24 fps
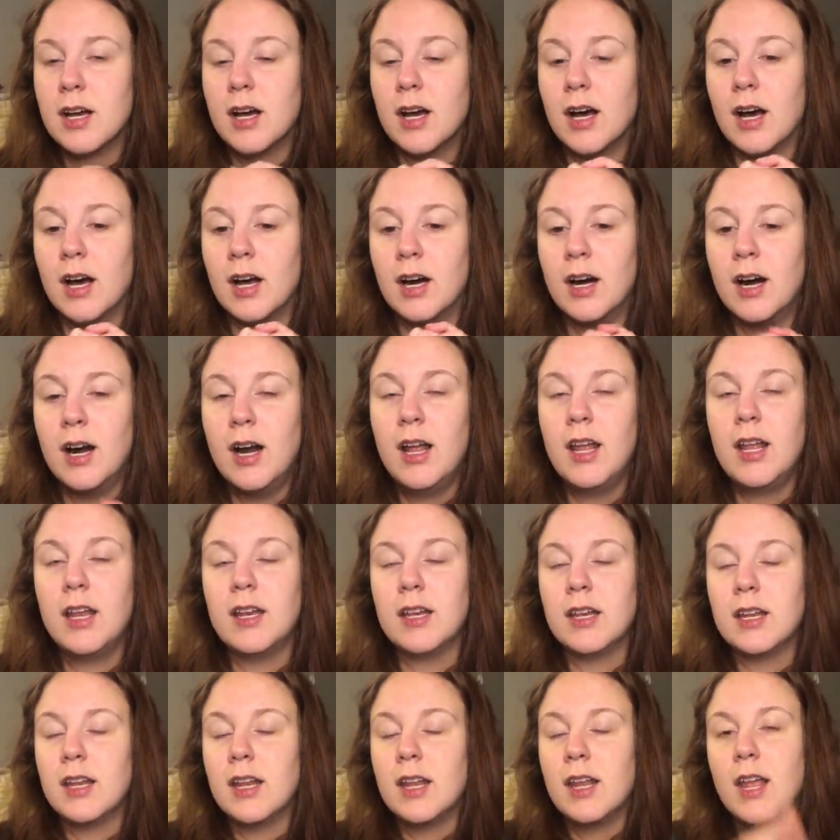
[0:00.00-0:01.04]
All
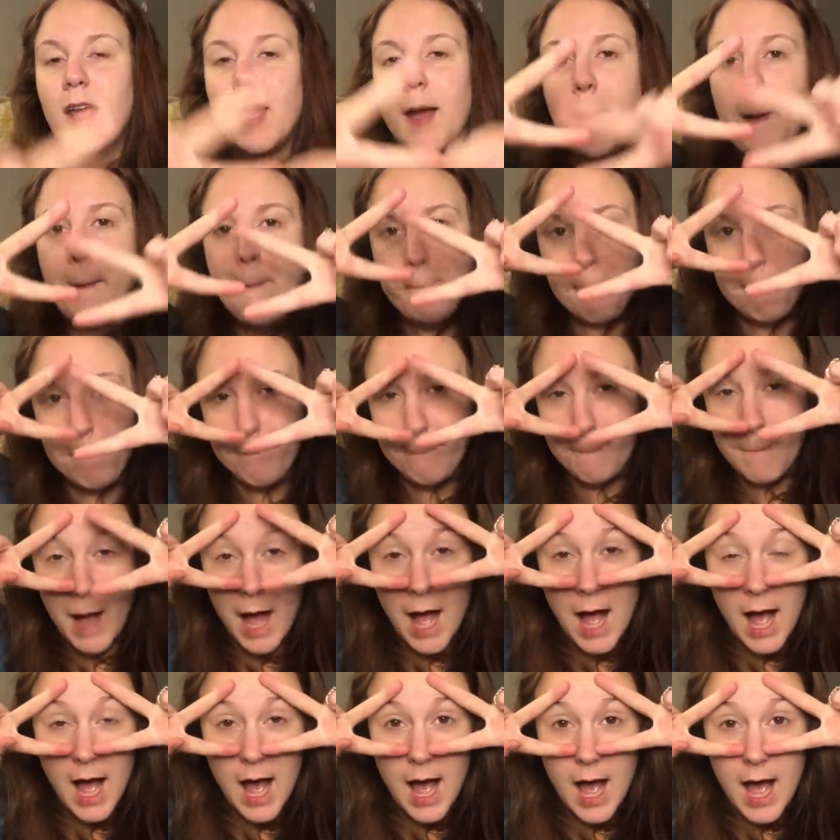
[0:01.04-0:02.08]
right,
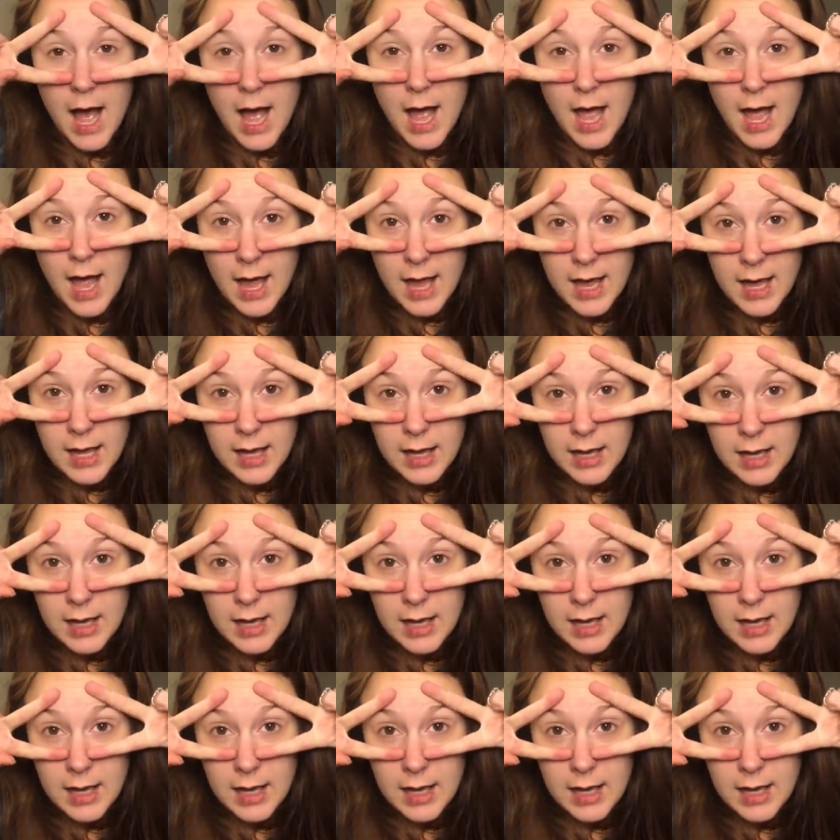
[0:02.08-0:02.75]
bye.